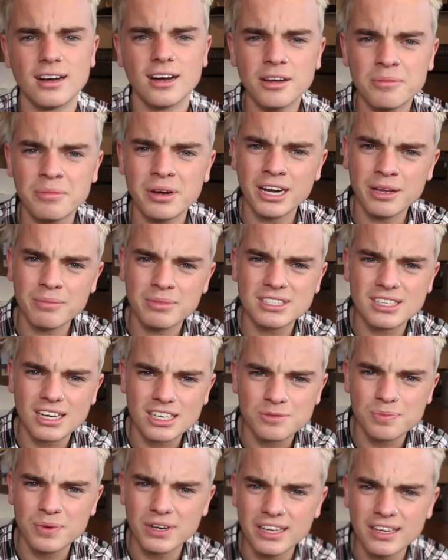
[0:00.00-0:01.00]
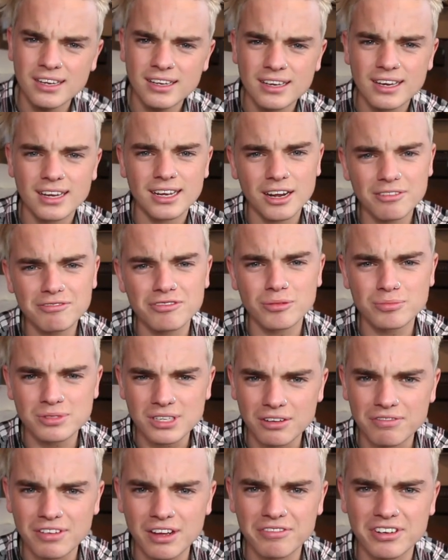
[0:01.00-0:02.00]
Hi, my name is Casper Lee, and I'm from
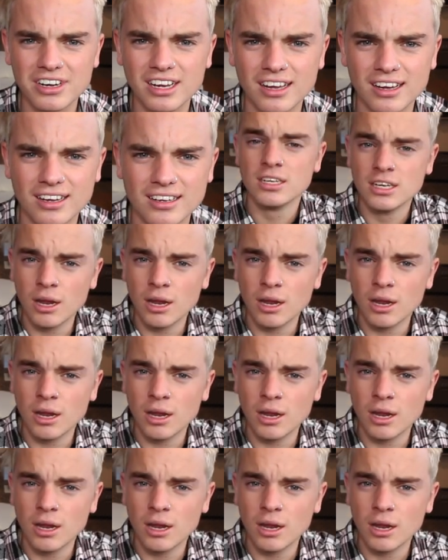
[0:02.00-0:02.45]
South Africa.